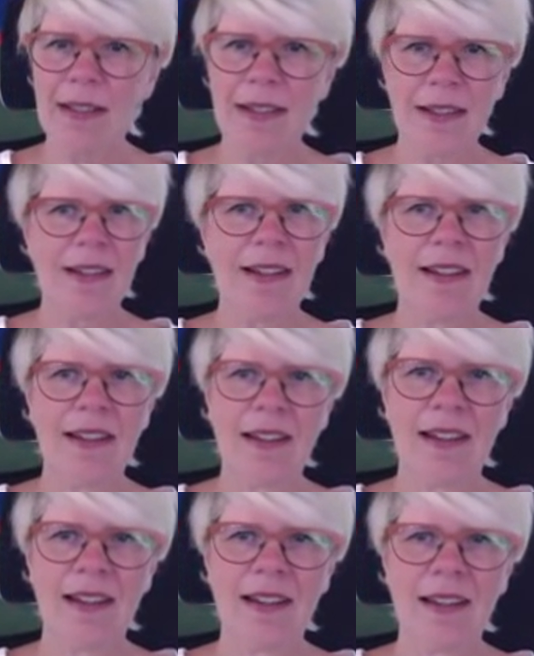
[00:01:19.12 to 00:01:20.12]
Okay,
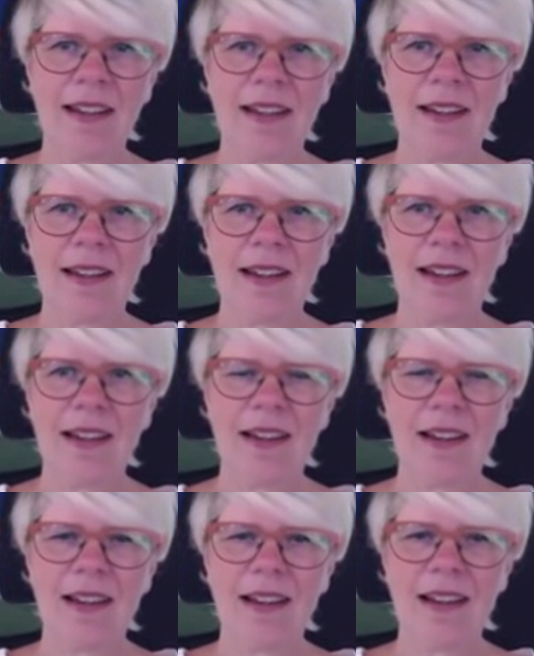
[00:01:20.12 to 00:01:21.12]
eventually, yeah.
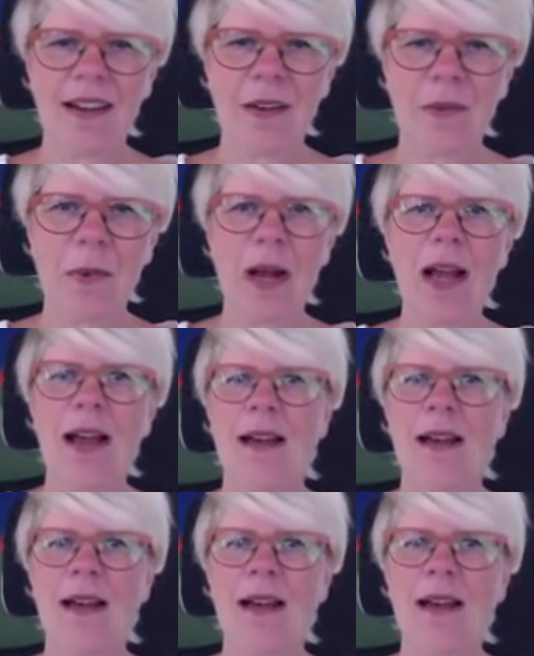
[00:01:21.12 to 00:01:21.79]
Pretty close